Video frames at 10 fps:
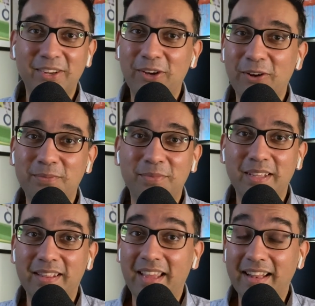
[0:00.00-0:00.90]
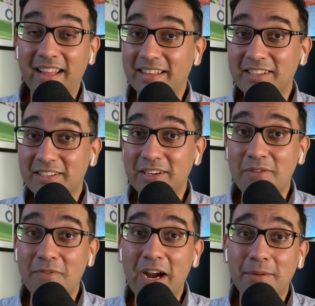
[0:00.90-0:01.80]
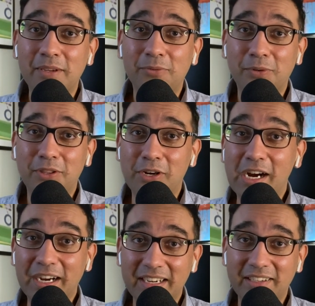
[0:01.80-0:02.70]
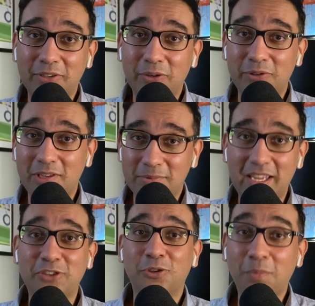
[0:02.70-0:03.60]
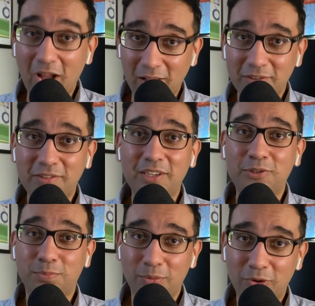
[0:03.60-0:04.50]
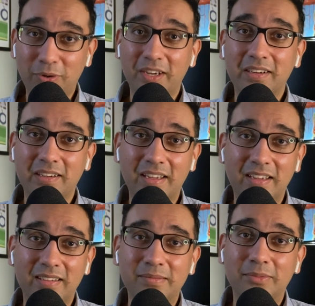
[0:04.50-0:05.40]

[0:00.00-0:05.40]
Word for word: you know, and, and this is an environment where there aren't, you know, substantial policies promoting, uh,